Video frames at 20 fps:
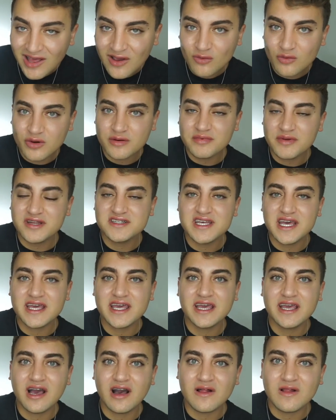would be
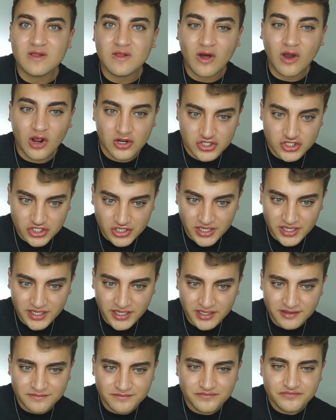taking a larger
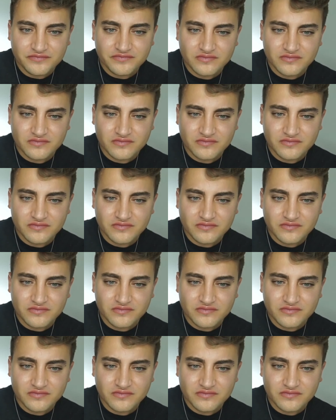hit